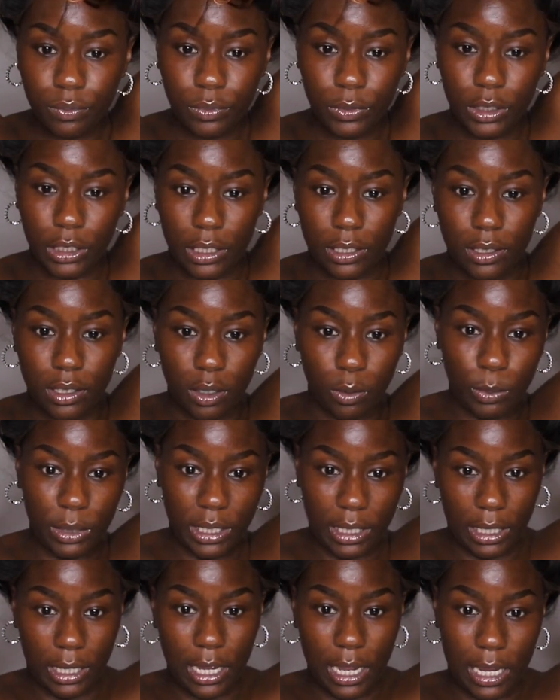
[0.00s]
just so we
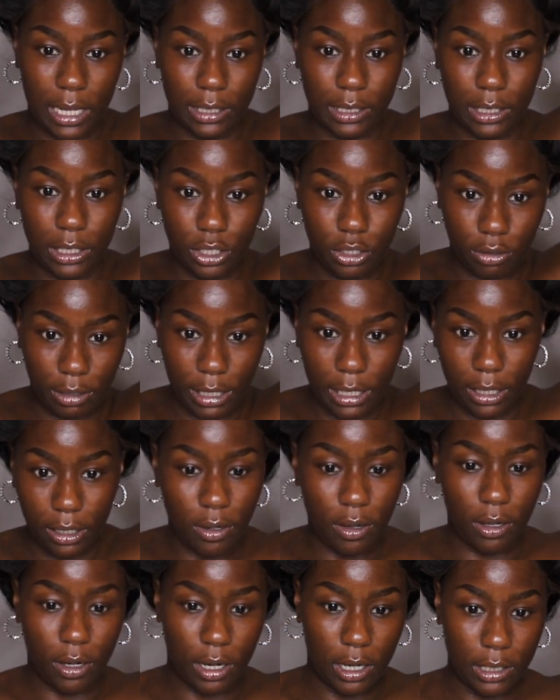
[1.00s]
can concentrate
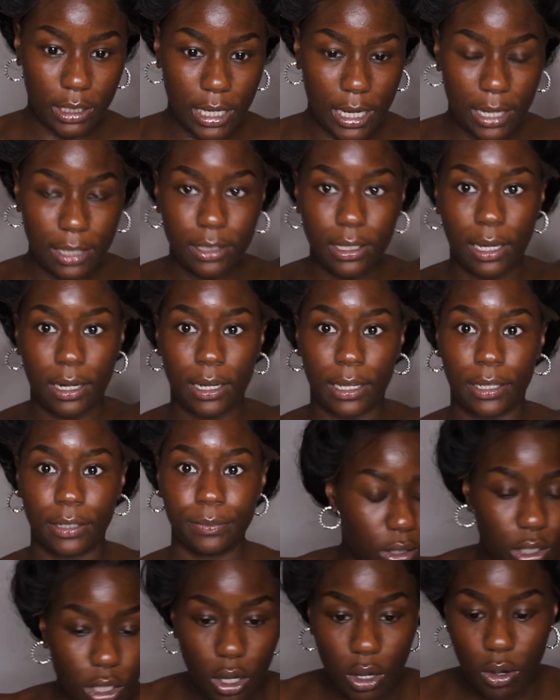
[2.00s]
on our task at hand.
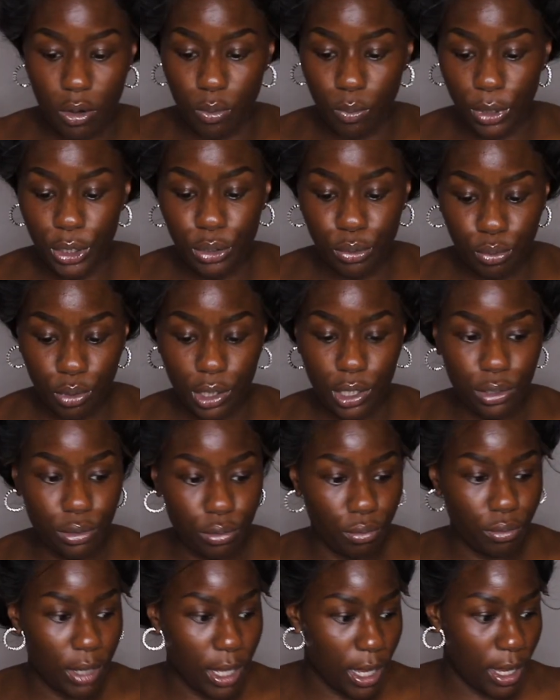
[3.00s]
So what you're gonna
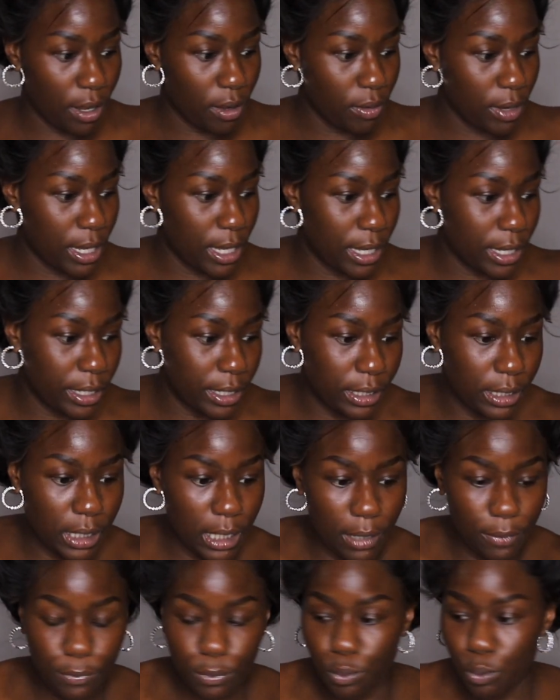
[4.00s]
do now is,
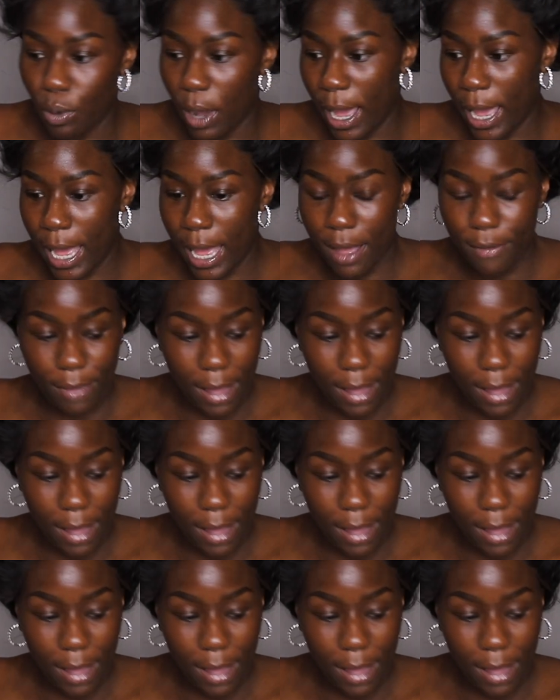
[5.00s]
if you have